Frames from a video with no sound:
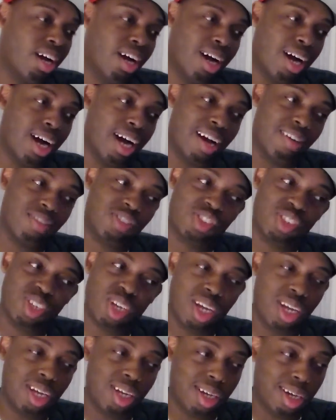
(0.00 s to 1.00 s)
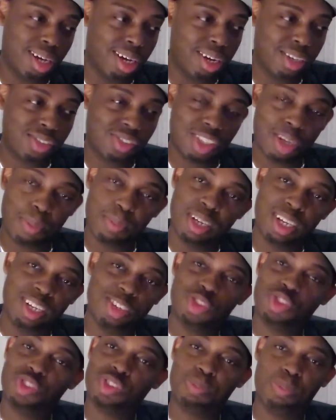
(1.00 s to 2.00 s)
I've seen some of
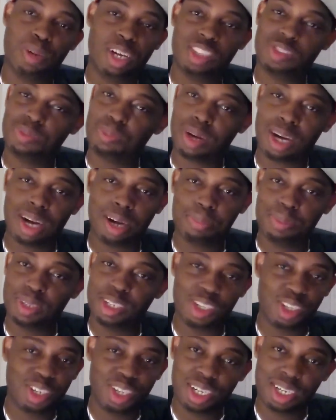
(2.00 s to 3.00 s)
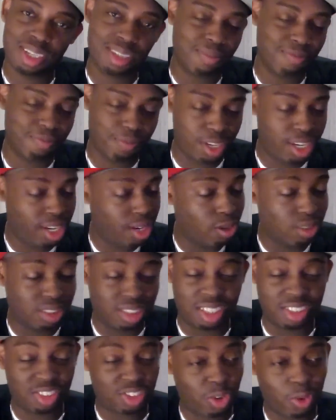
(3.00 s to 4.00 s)
his SpongeBob in the Hood
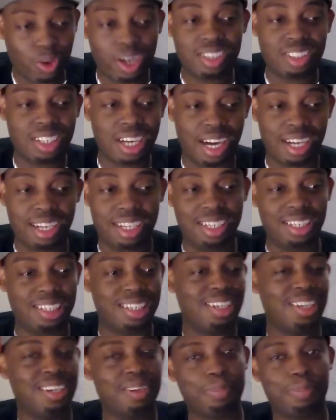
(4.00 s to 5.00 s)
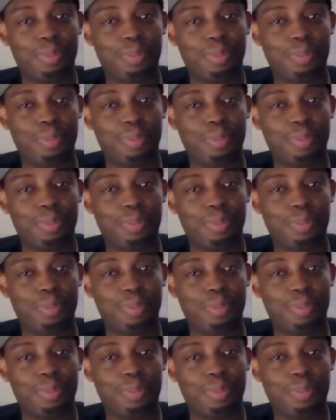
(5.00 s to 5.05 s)
videos, and it's crazy how he